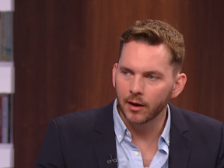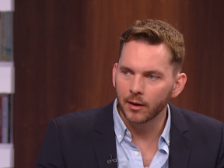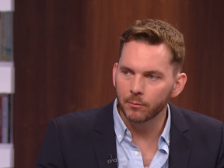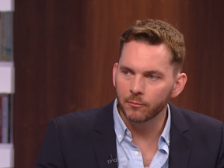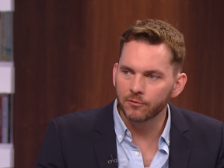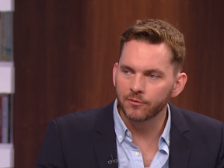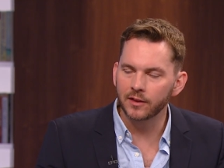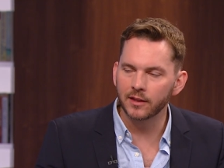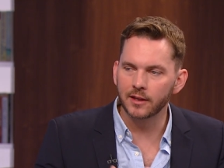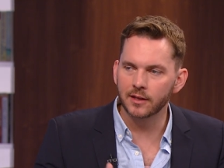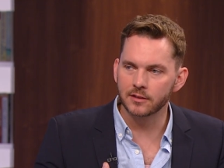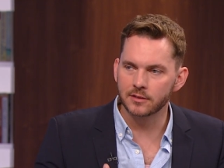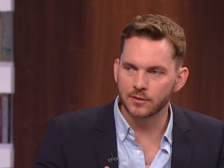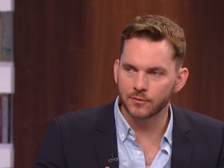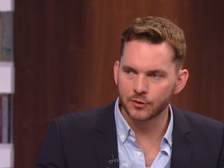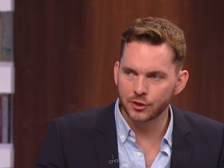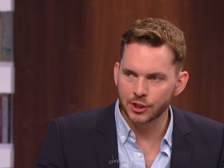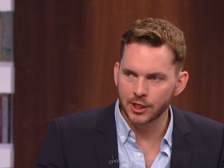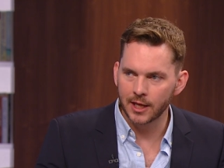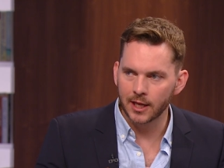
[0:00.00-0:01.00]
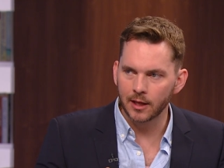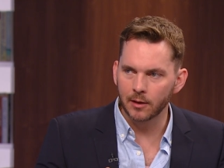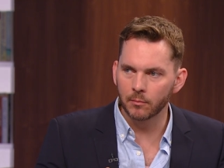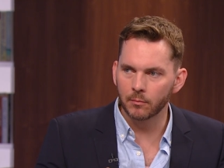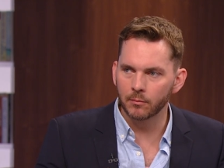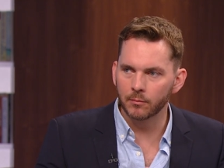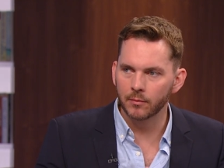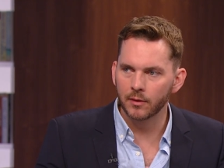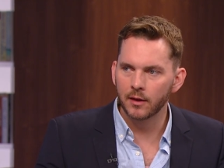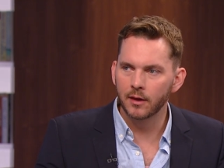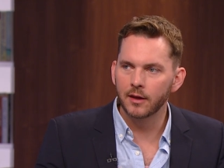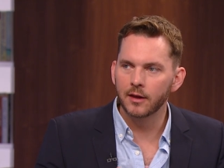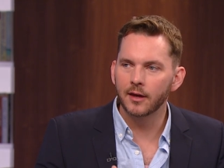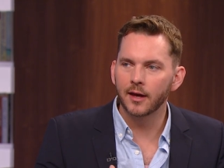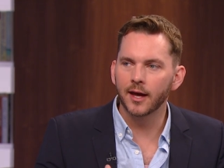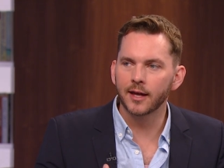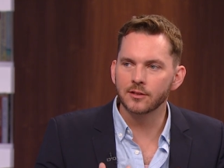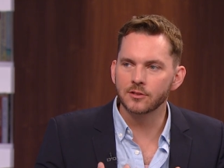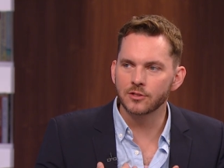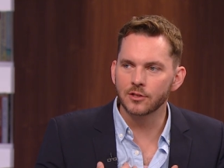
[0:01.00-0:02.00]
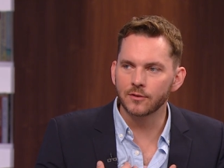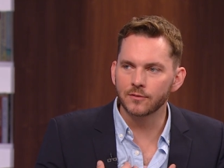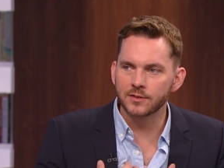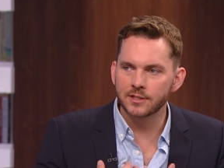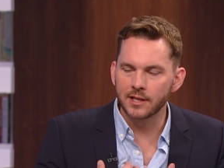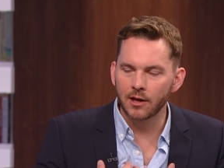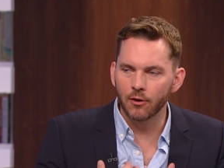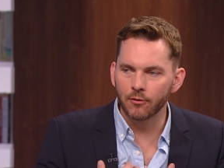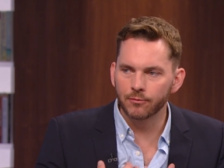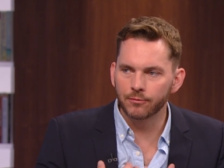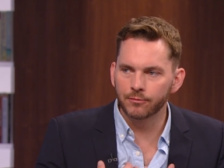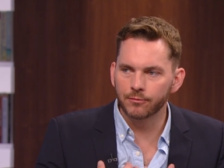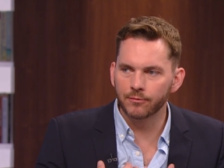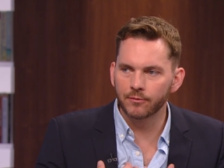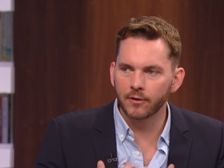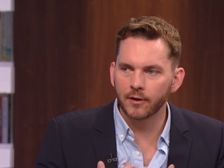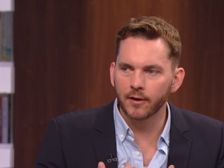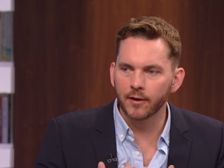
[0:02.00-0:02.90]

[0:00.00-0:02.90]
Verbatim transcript: up feelings of shame and sort of self,